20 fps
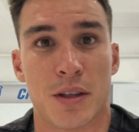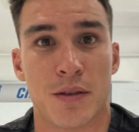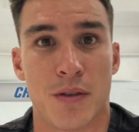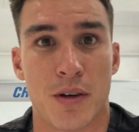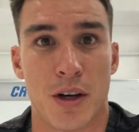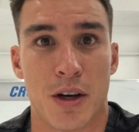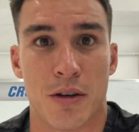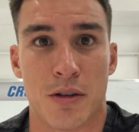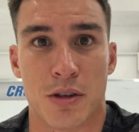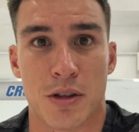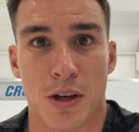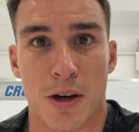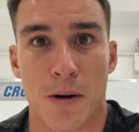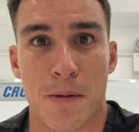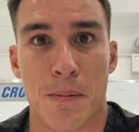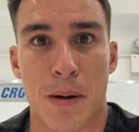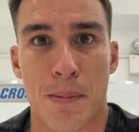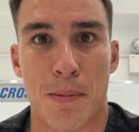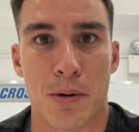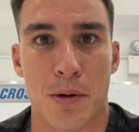these videos. So
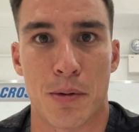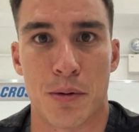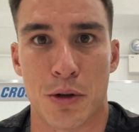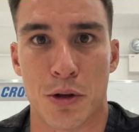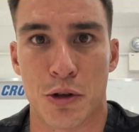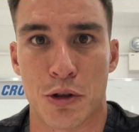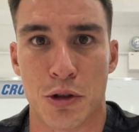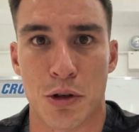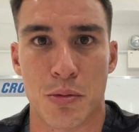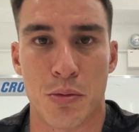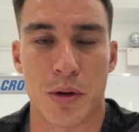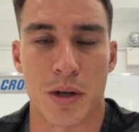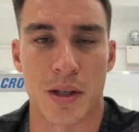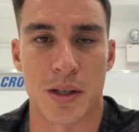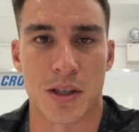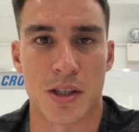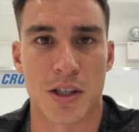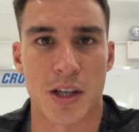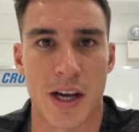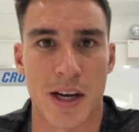by putting it on YouTube, we
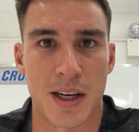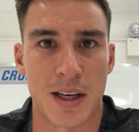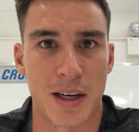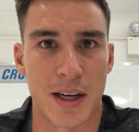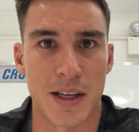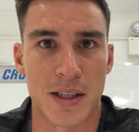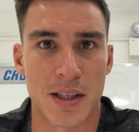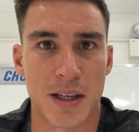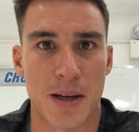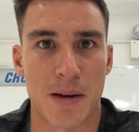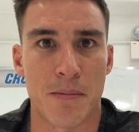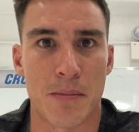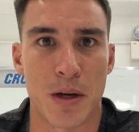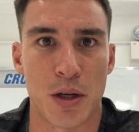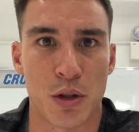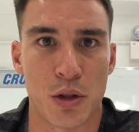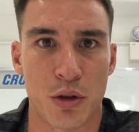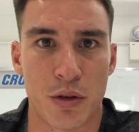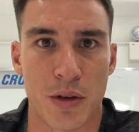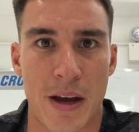can circulate it and
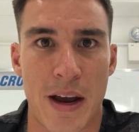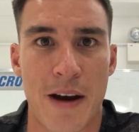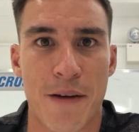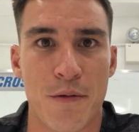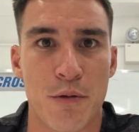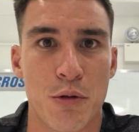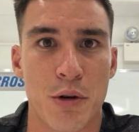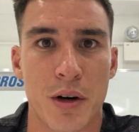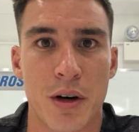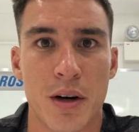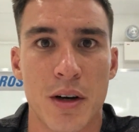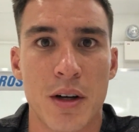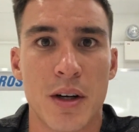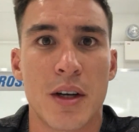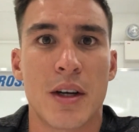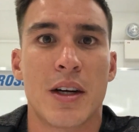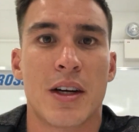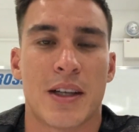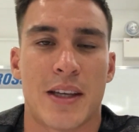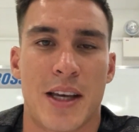make sure that everyone
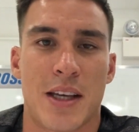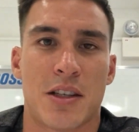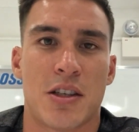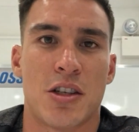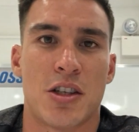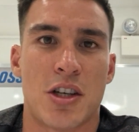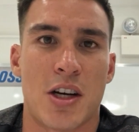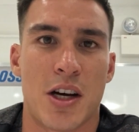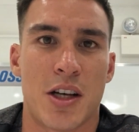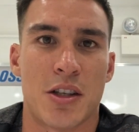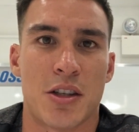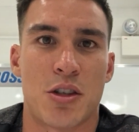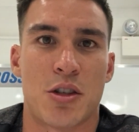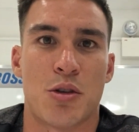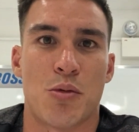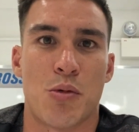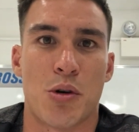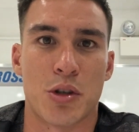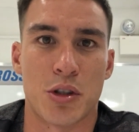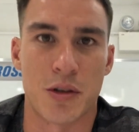gets a chance
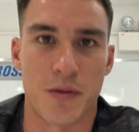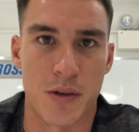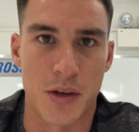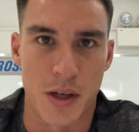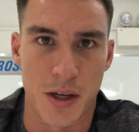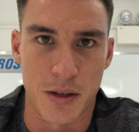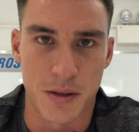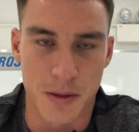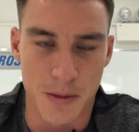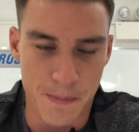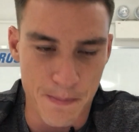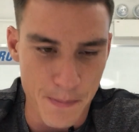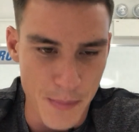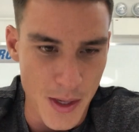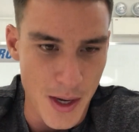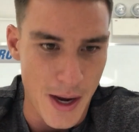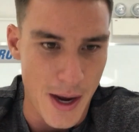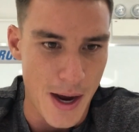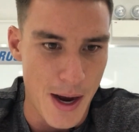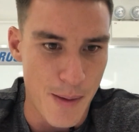to watch the videos.
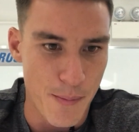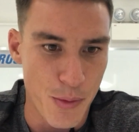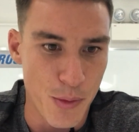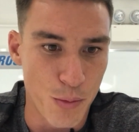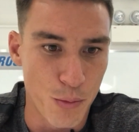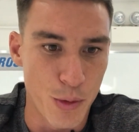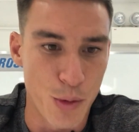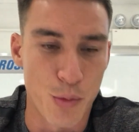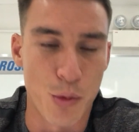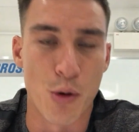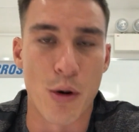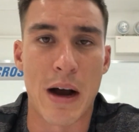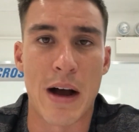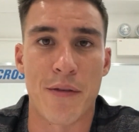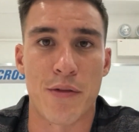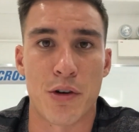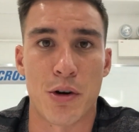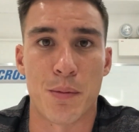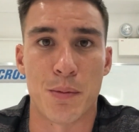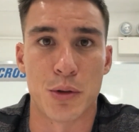You will
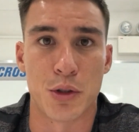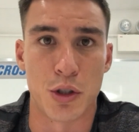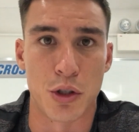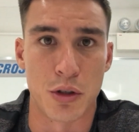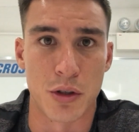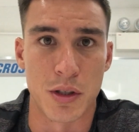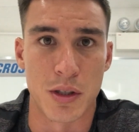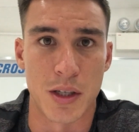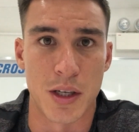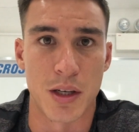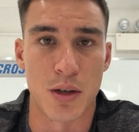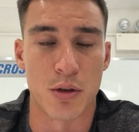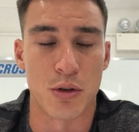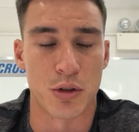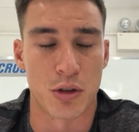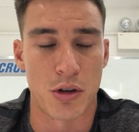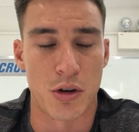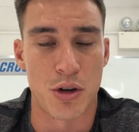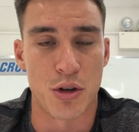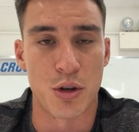have an opportunity
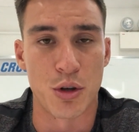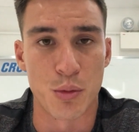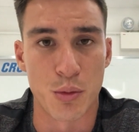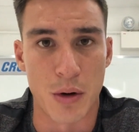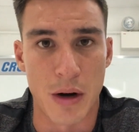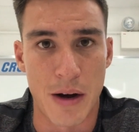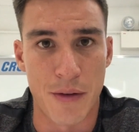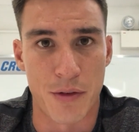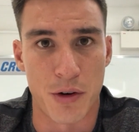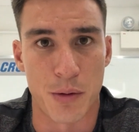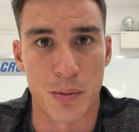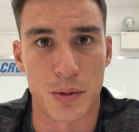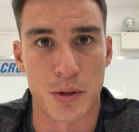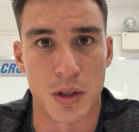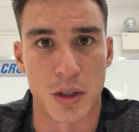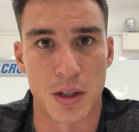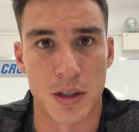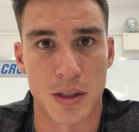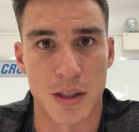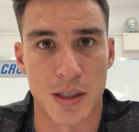
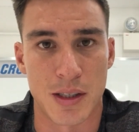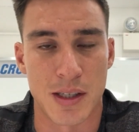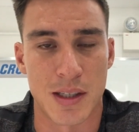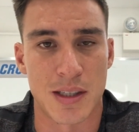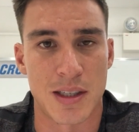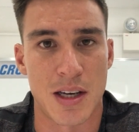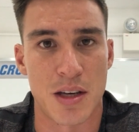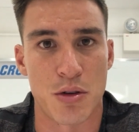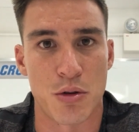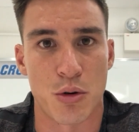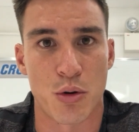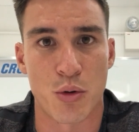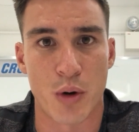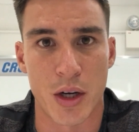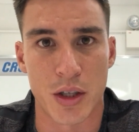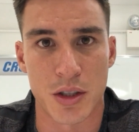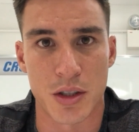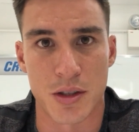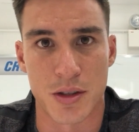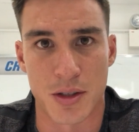to send your
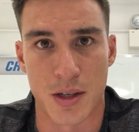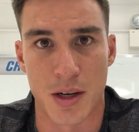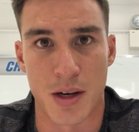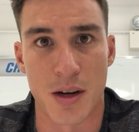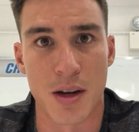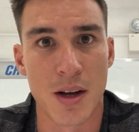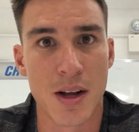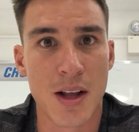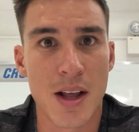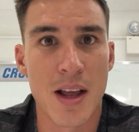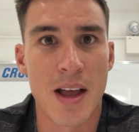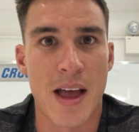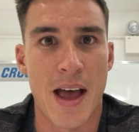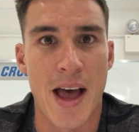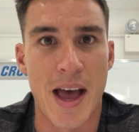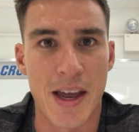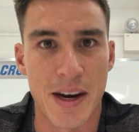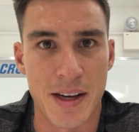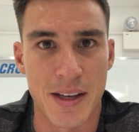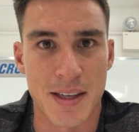questions in
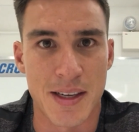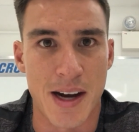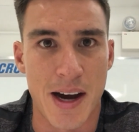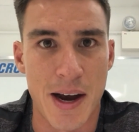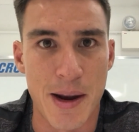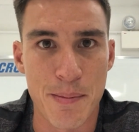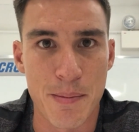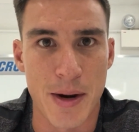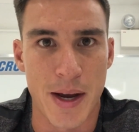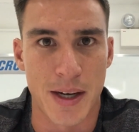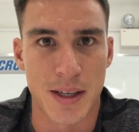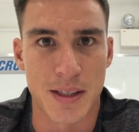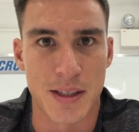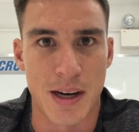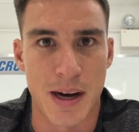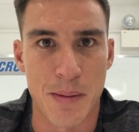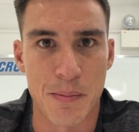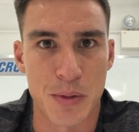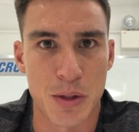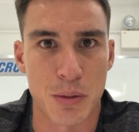ahead of time next
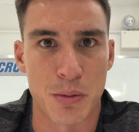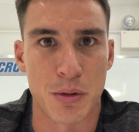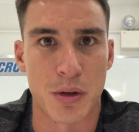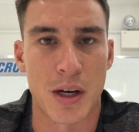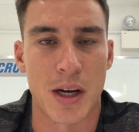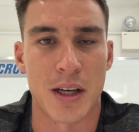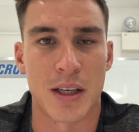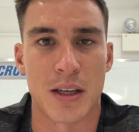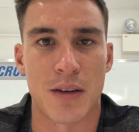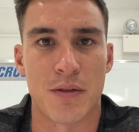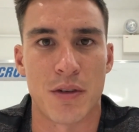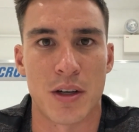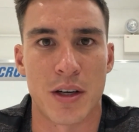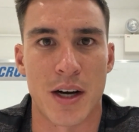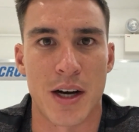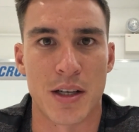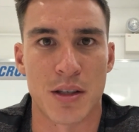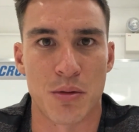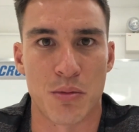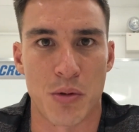time. So we'll kind of give you
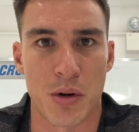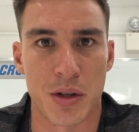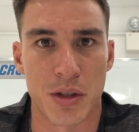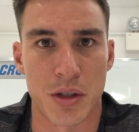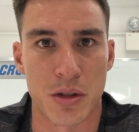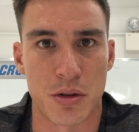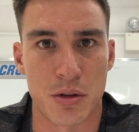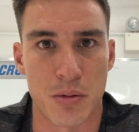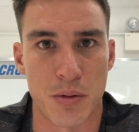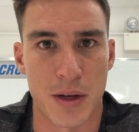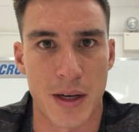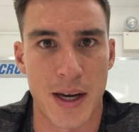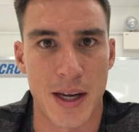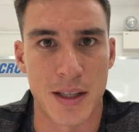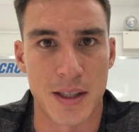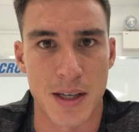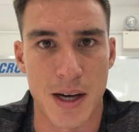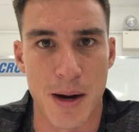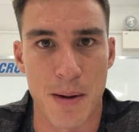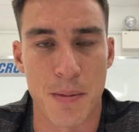guys a 1 to 2 week
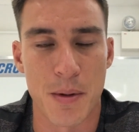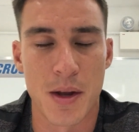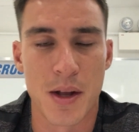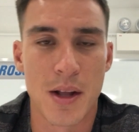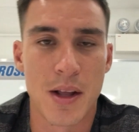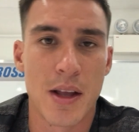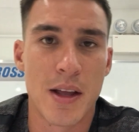heads up.